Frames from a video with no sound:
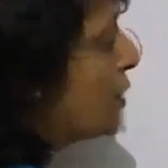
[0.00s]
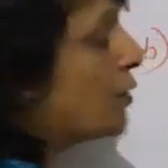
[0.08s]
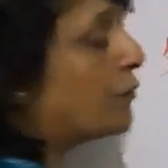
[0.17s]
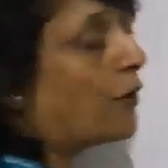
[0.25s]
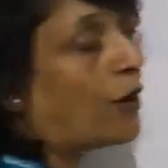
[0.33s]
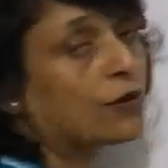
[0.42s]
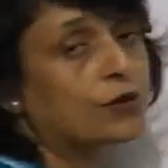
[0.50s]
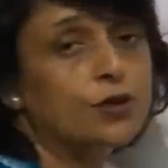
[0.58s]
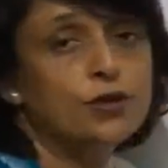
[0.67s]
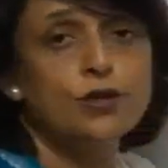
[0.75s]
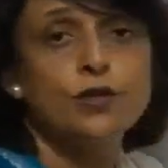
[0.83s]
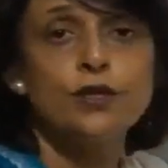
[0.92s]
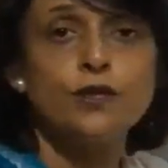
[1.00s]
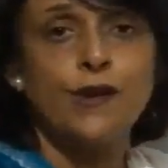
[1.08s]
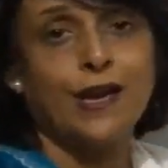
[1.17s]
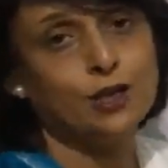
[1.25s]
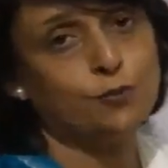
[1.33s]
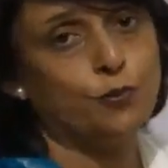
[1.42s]
of oxygen is
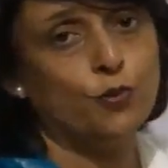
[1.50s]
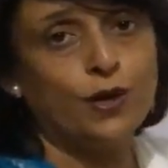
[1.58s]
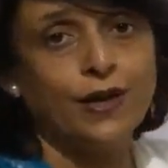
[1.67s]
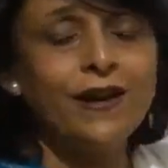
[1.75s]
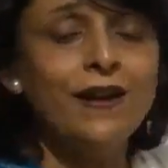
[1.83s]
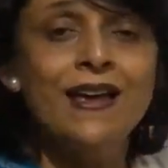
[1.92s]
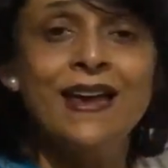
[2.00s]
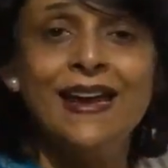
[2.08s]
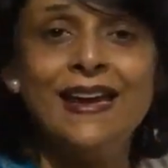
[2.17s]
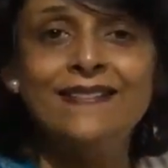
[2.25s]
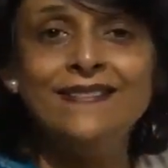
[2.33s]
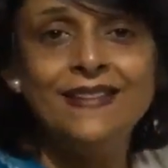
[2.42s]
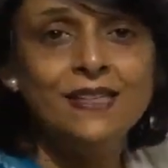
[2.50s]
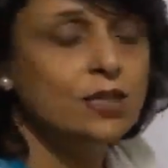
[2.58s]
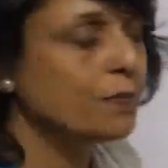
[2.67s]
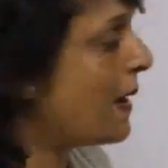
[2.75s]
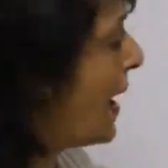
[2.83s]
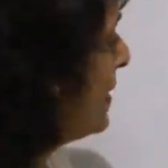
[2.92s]
transported in
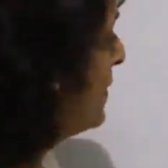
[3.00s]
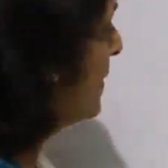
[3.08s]
this manner.